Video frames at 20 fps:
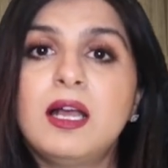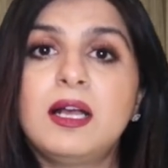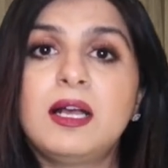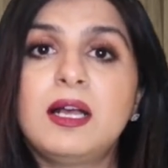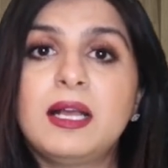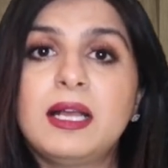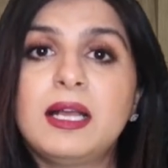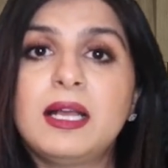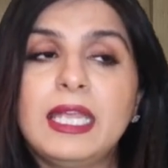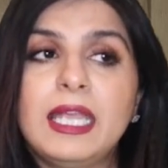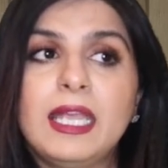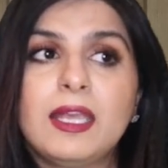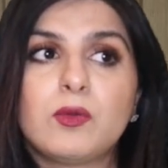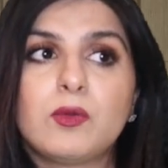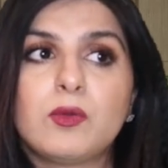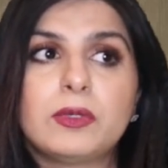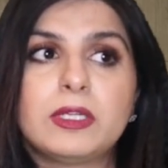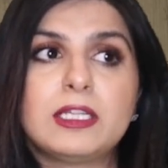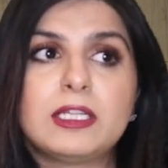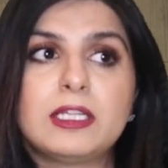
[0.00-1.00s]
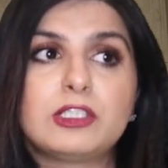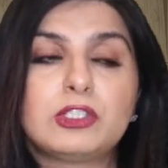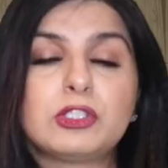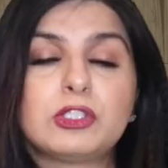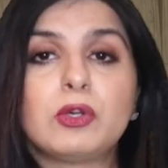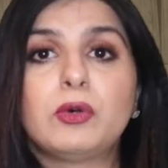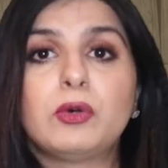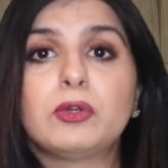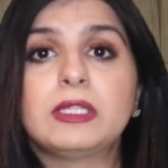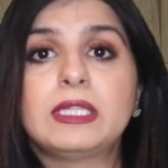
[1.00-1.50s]
uh, it was
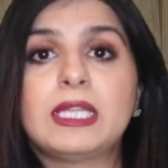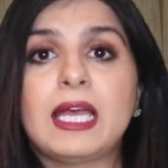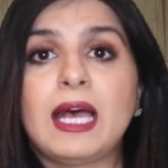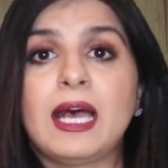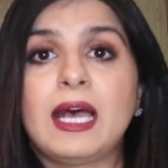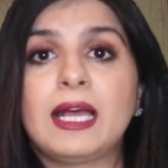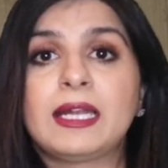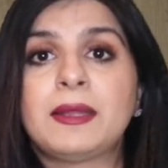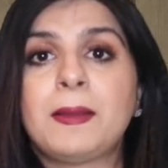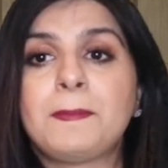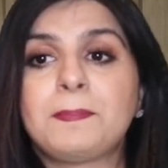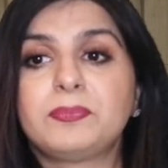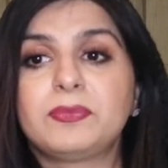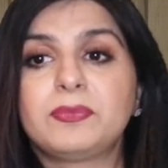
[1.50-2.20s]
shown that